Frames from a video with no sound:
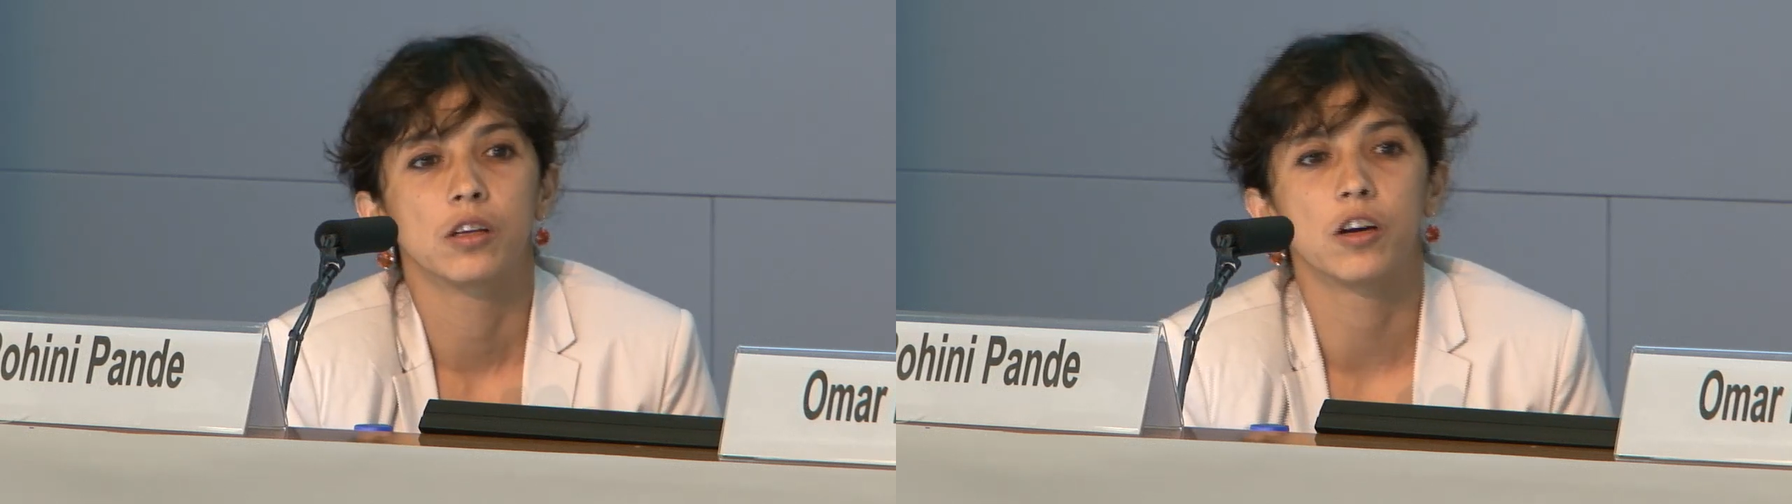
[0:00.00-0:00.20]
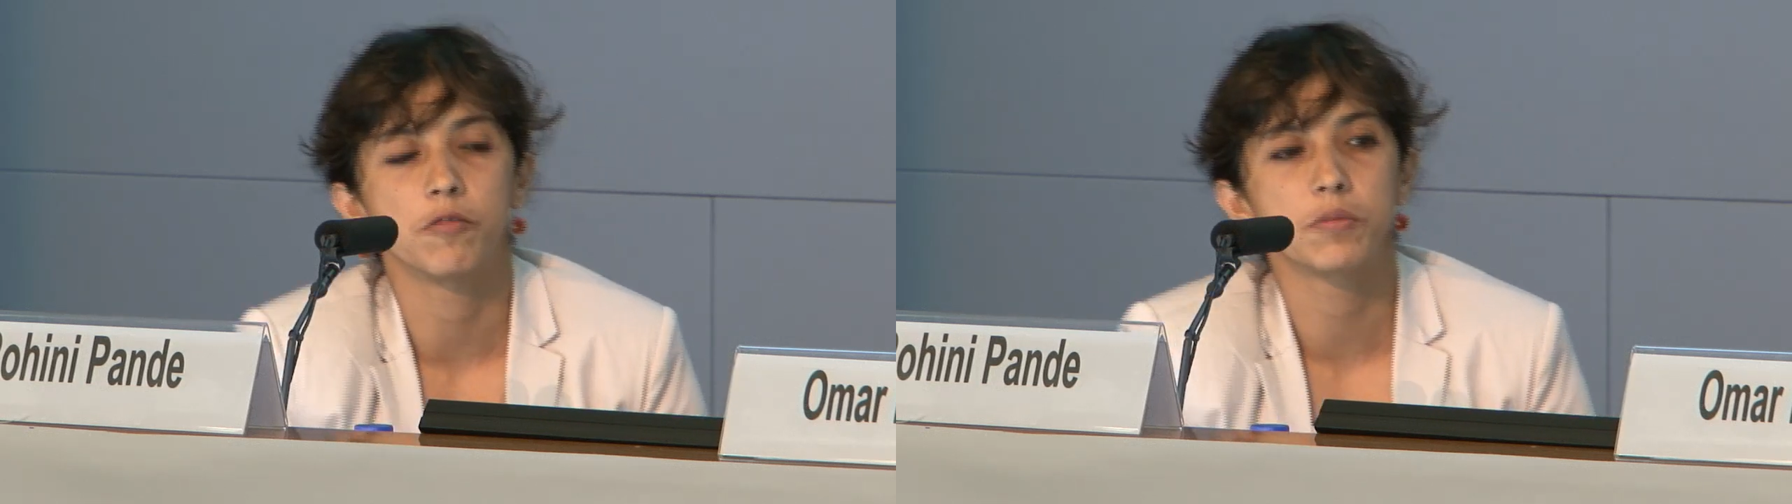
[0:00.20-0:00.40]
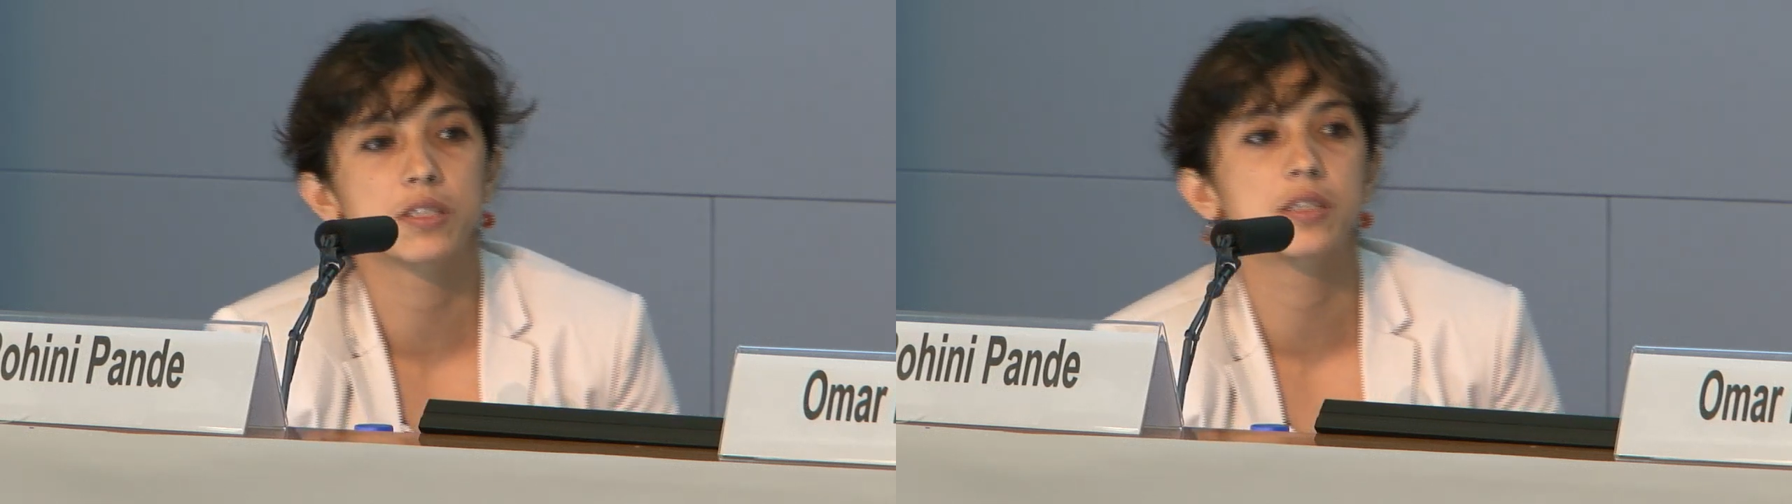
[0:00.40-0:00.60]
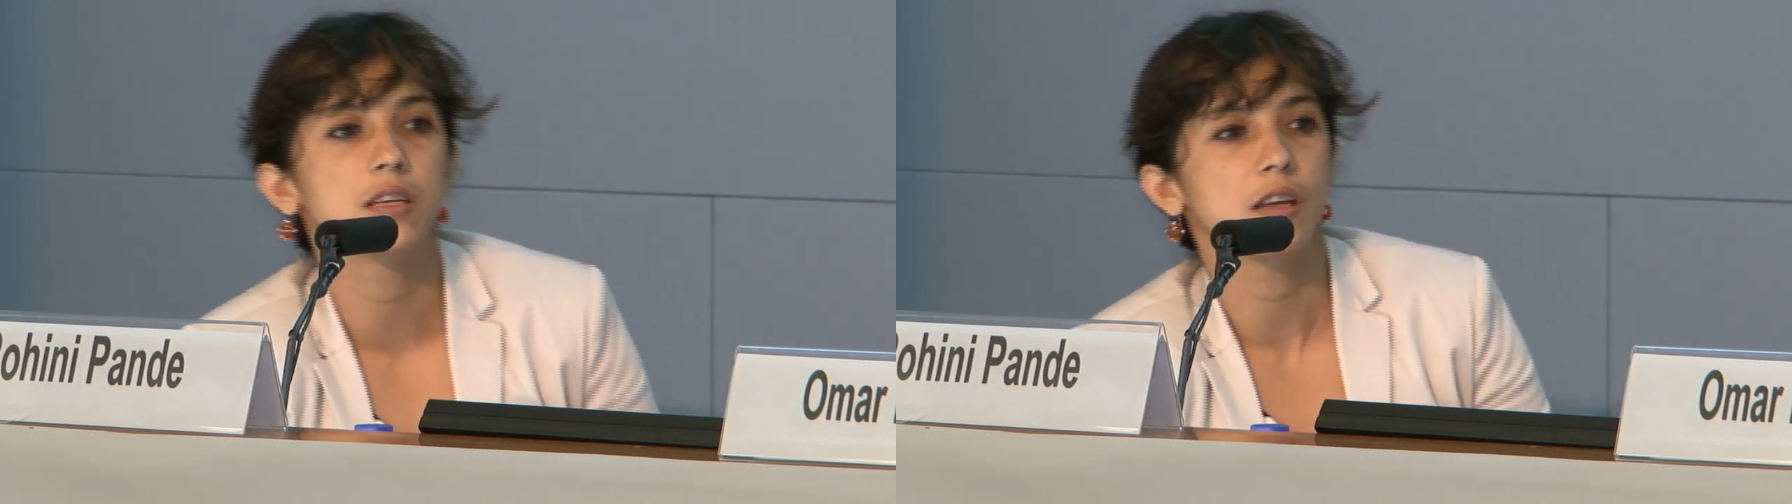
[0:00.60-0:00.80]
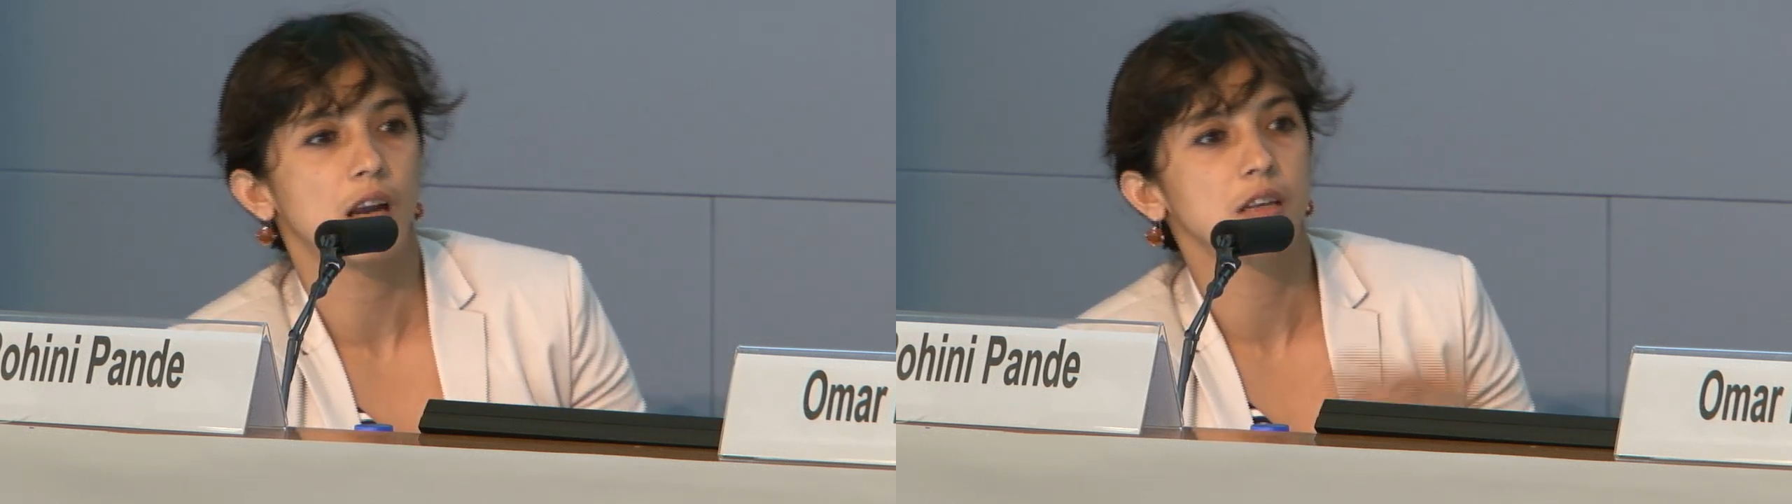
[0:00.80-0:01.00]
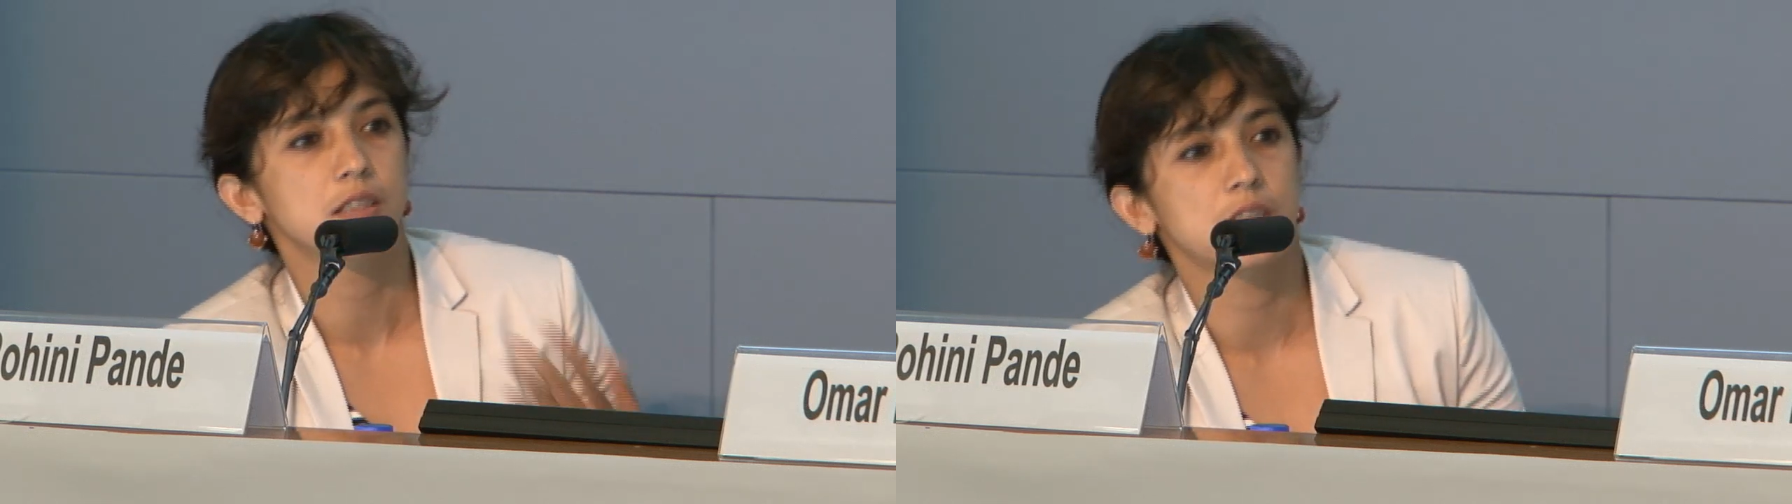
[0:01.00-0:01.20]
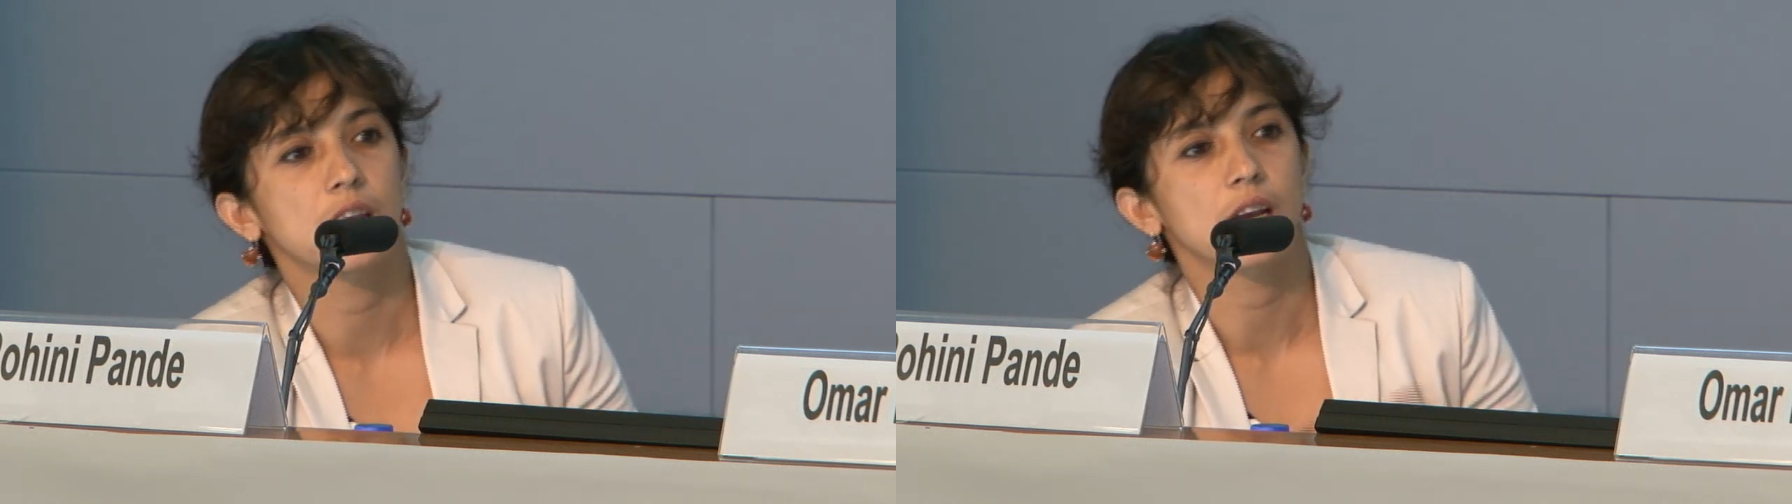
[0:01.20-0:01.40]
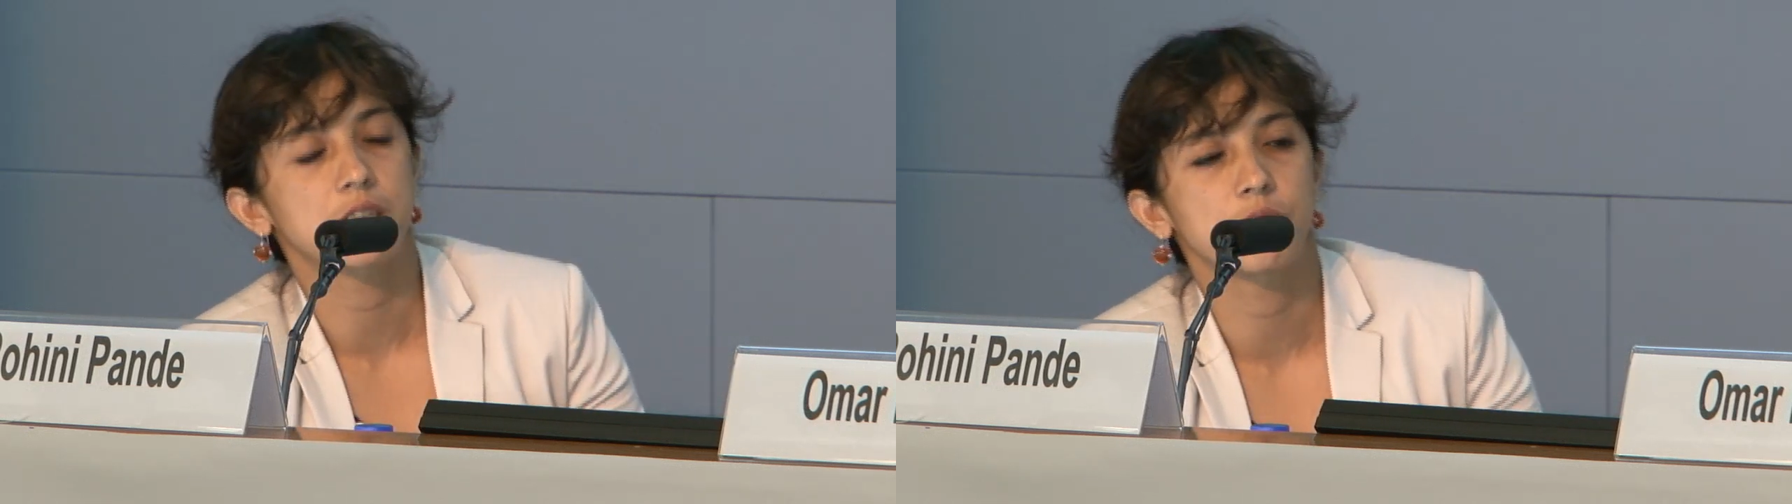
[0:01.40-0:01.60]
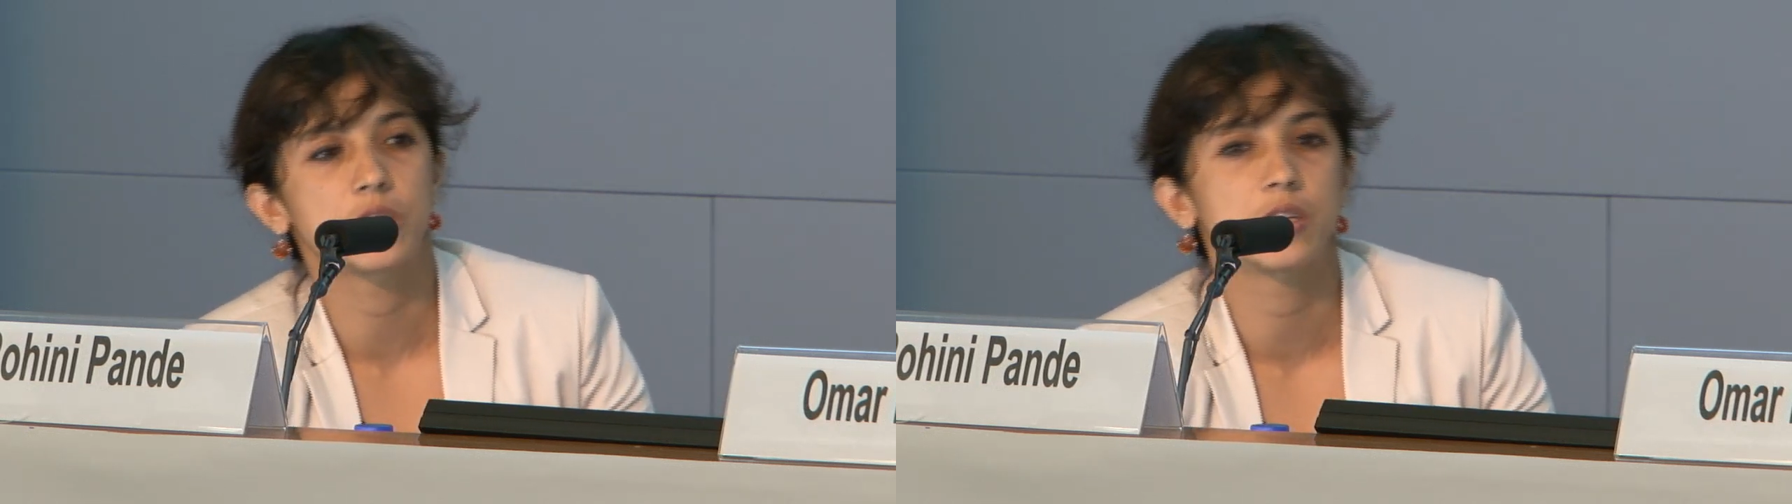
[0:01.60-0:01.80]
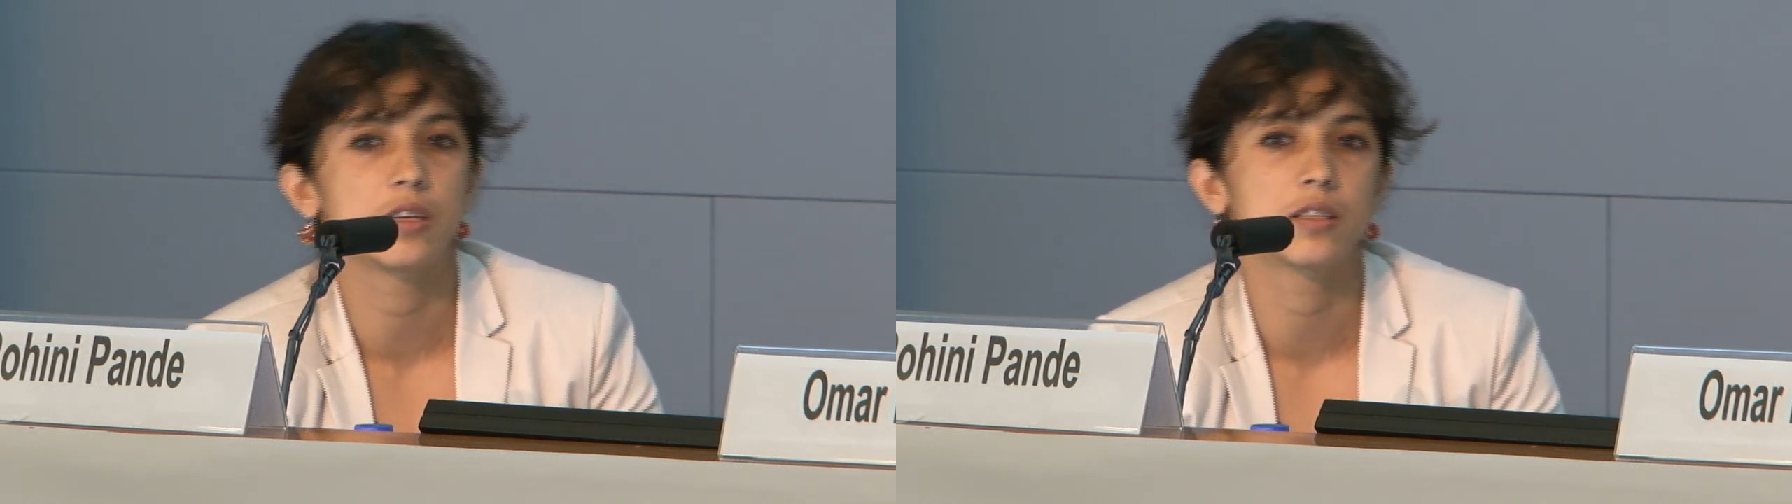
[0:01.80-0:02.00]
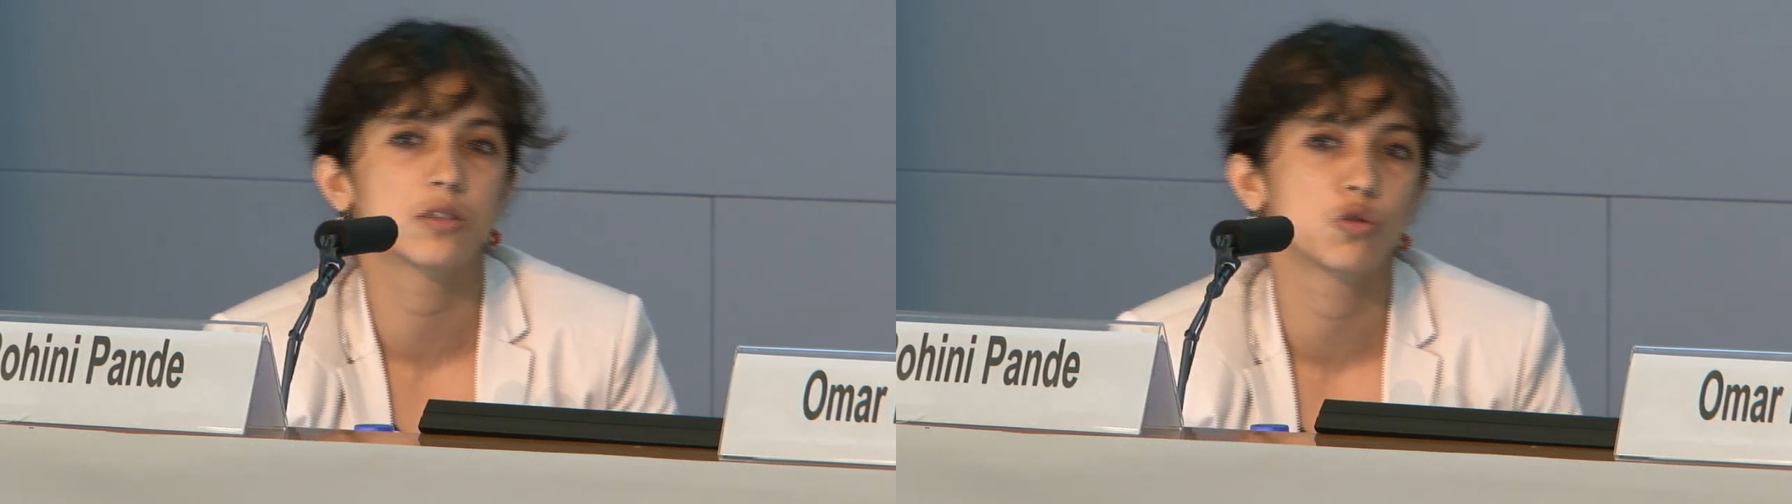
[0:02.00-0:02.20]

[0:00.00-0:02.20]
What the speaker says: governments did undertake activities